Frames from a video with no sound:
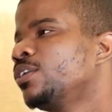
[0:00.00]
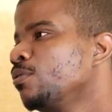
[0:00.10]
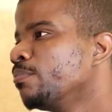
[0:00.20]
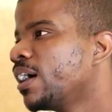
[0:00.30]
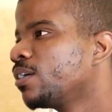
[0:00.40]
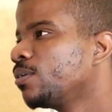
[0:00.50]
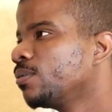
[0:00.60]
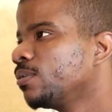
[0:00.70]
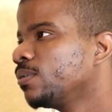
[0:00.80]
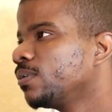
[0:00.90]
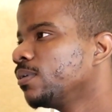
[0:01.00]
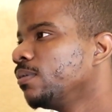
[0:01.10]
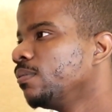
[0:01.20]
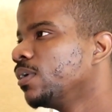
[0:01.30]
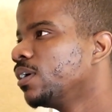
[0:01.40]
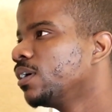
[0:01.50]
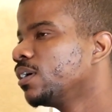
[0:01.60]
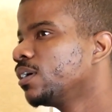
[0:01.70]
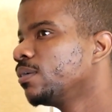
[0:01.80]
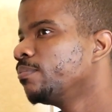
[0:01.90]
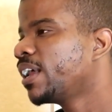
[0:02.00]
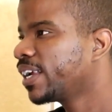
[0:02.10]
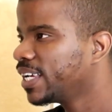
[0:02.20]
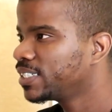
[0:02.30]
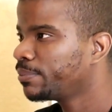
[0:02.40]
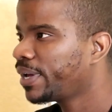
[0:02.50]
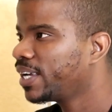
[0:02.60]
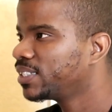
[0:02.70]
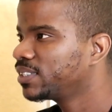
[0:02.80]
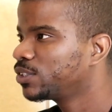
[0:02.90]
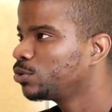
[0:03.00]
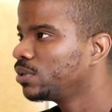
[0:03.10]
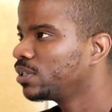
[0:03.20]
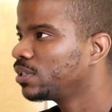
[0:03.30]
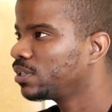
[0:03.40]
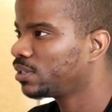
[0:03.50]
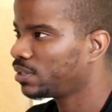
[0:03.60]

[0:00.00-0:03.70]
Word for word: they do medical uh medication passes through the